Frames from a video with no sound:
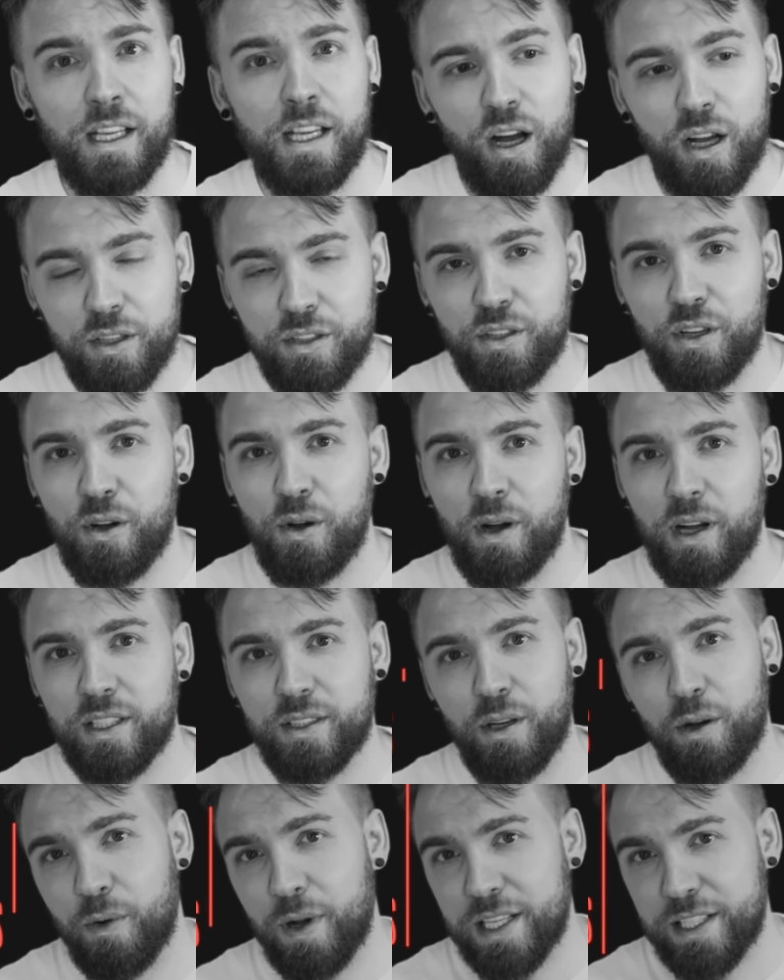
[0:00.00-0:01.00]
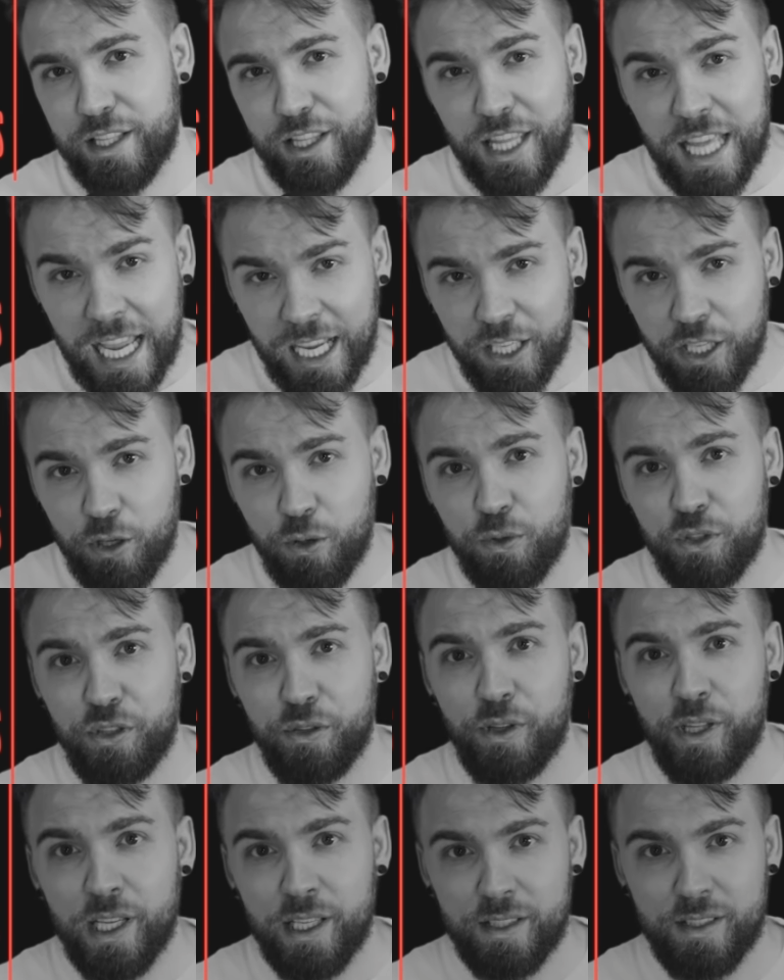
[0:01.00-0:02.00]
Also, as always, thank you
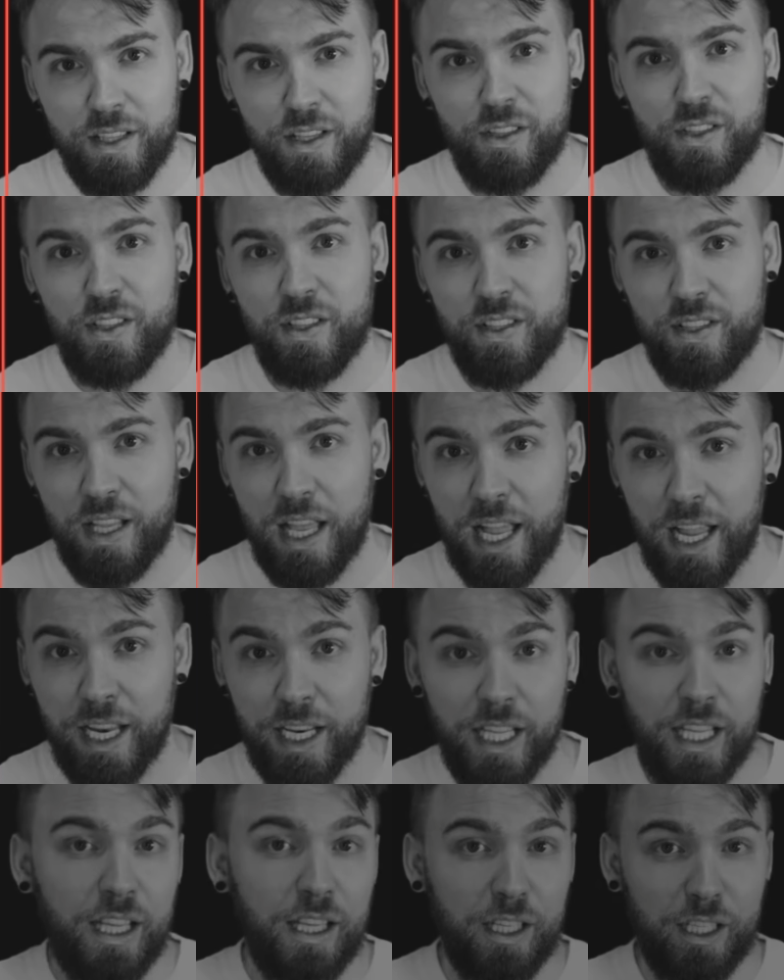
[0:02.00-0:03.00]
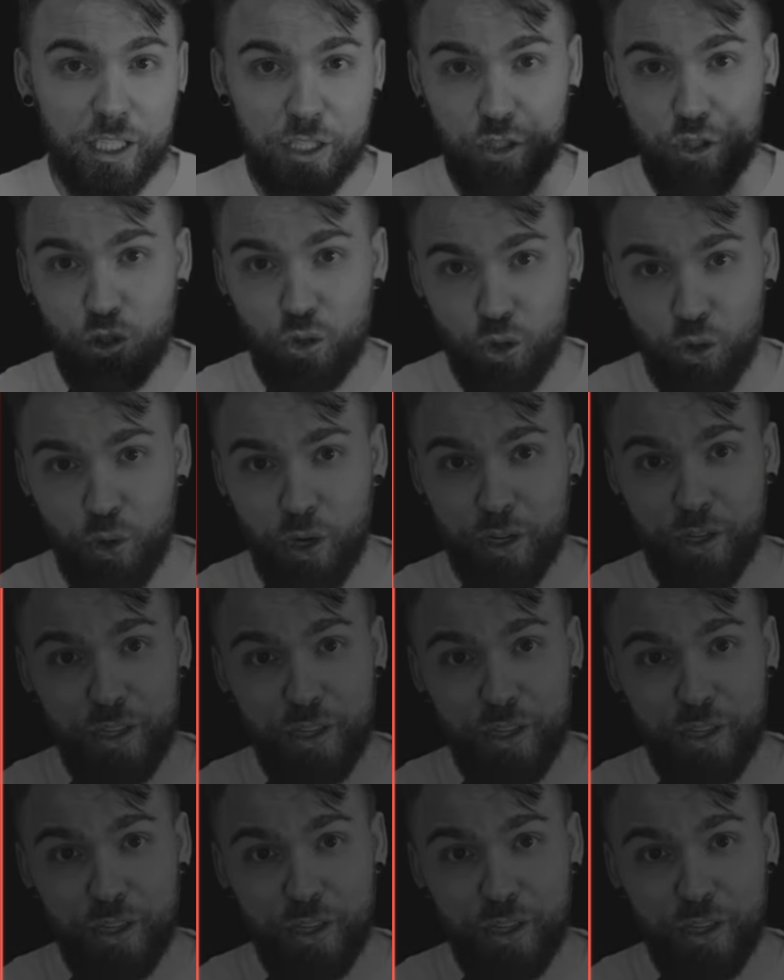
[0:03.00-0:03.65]
to this society, because you are